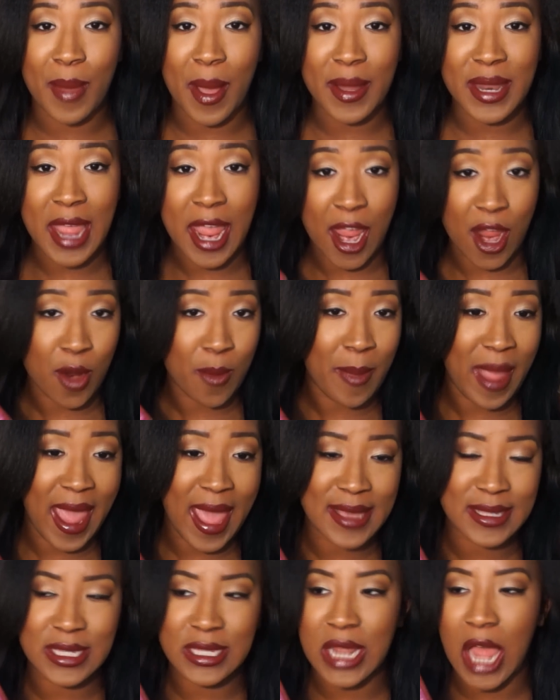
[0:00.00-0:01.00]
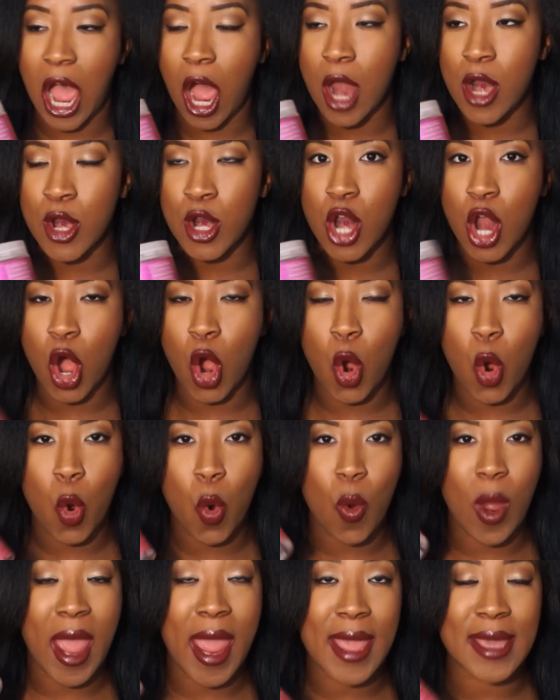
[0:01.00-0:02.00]
hair mask.
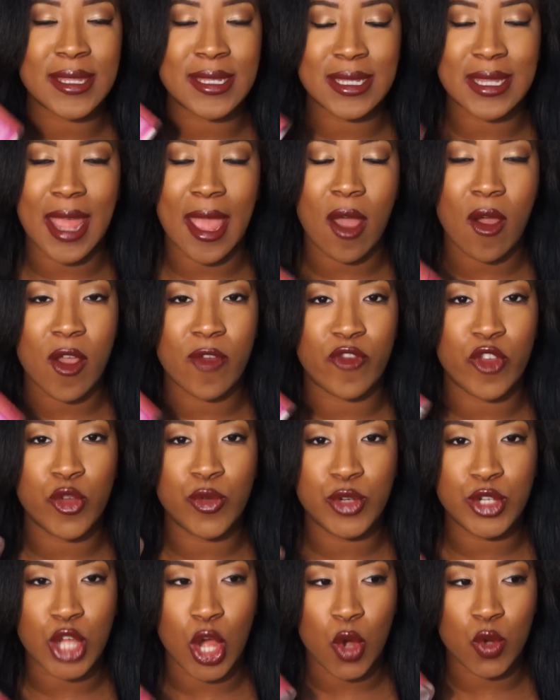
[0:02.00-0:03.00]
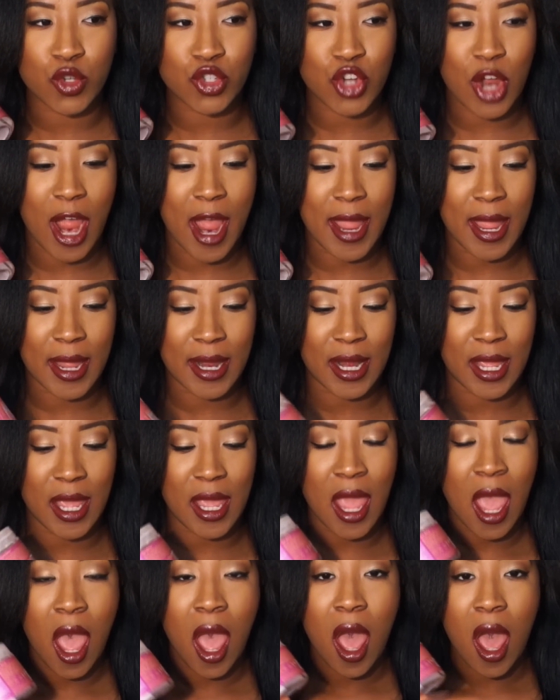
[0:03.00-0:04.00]
No, hands down, if you don't try
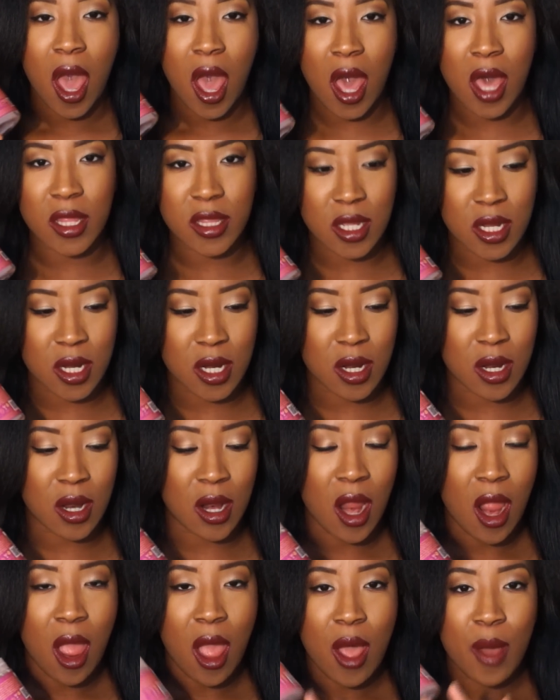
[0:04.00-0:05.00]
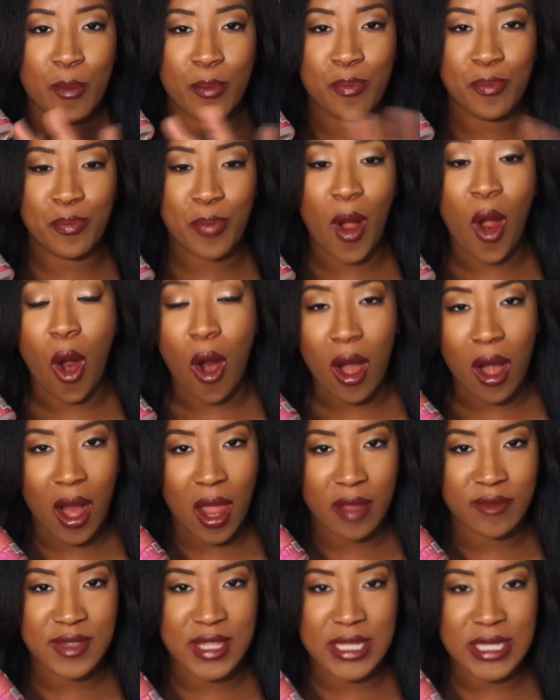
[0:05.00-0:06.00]
any other
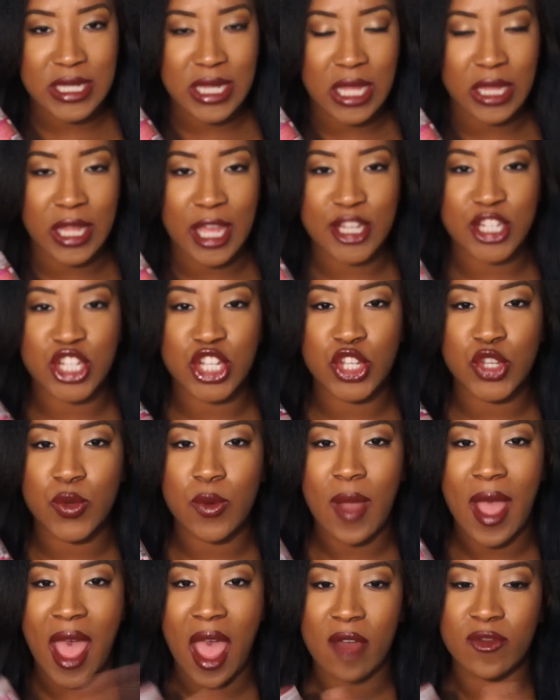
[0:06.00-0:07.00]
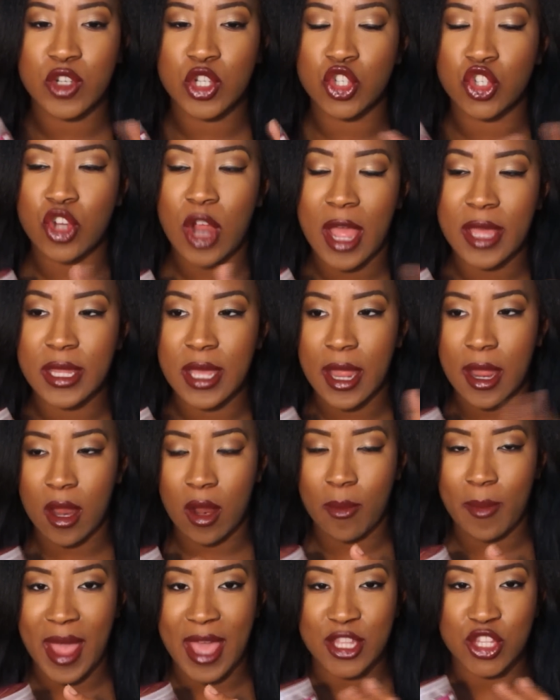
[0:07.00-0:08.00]
part of this collection, you have to try the
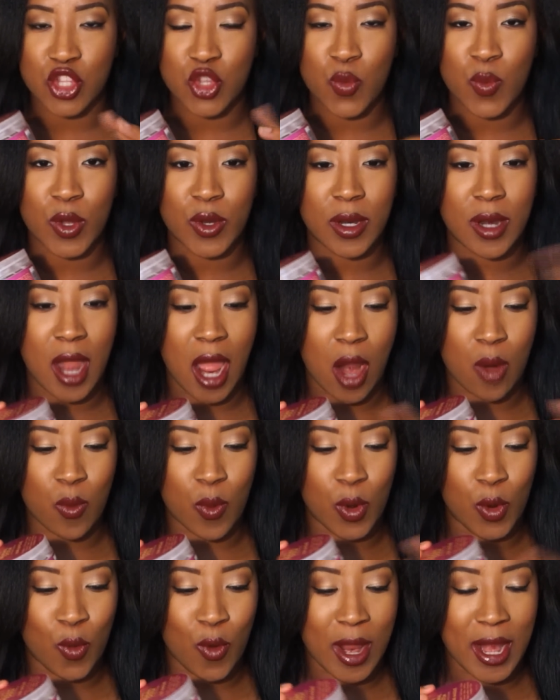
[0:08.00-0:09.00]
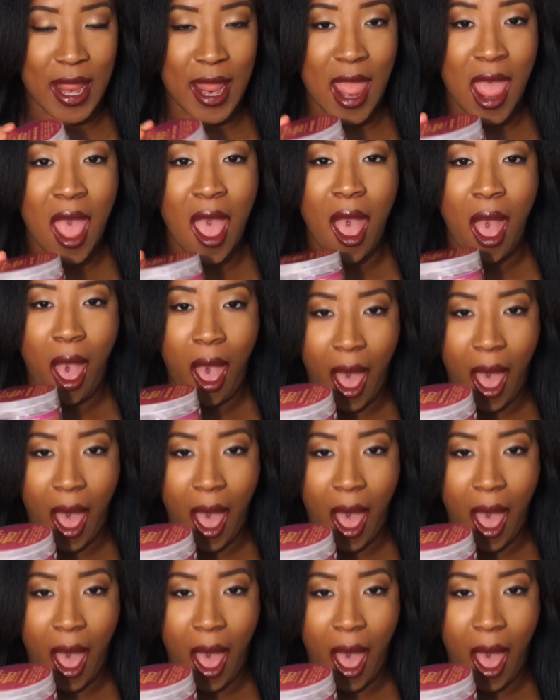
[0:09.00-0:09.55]
hair mask. You will not regret it.